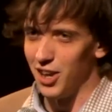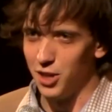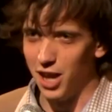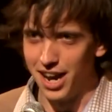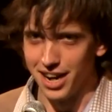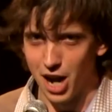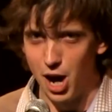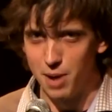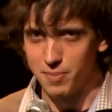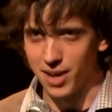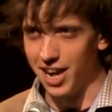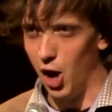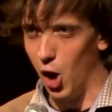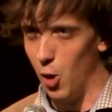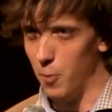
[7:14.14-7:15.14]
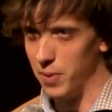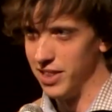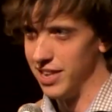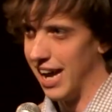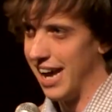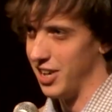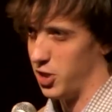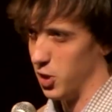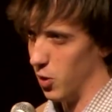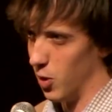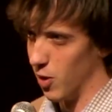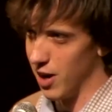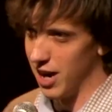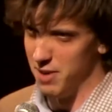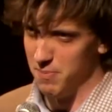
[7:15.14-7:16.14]
Like, I'm gonna open that
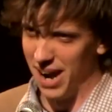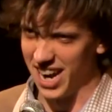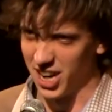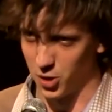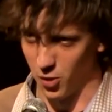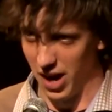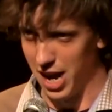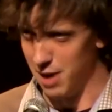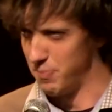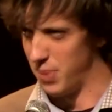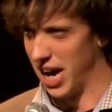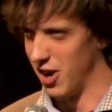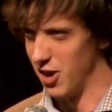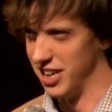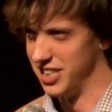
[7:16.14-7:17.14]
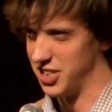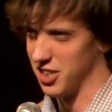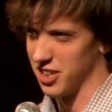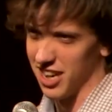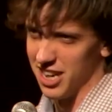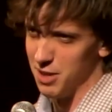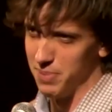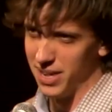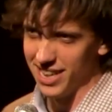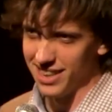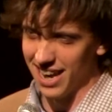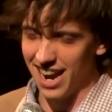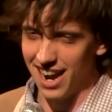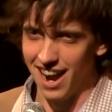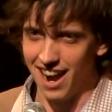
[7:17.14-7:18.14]
door and my grandparents are gonna be
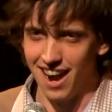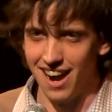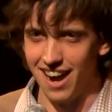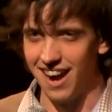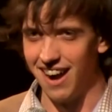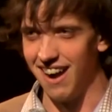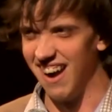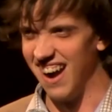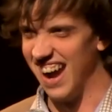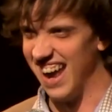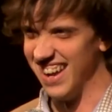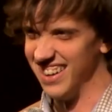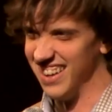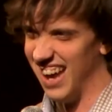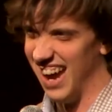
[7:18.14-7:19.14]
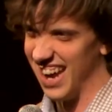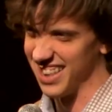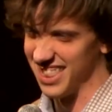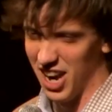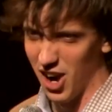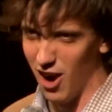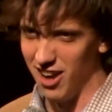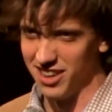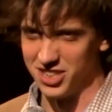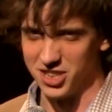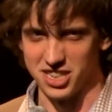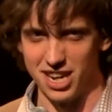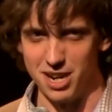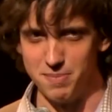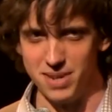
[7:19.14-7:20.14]
there, and, like, they're all
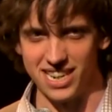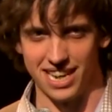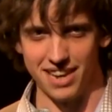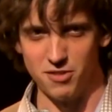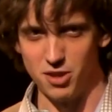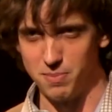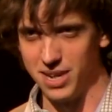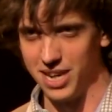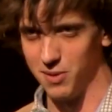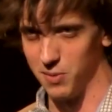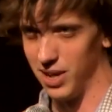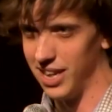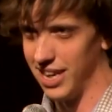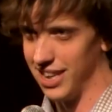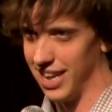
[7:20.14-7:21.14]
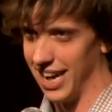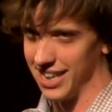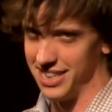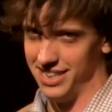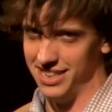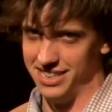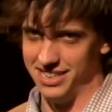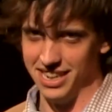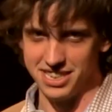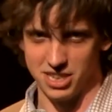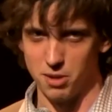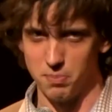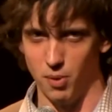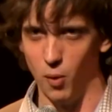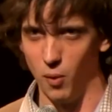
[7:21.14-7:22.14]
just gonna be giving me really, like,
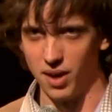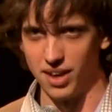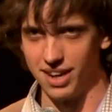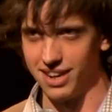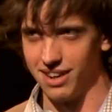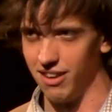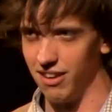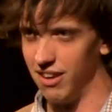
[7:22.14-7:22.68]
disappointed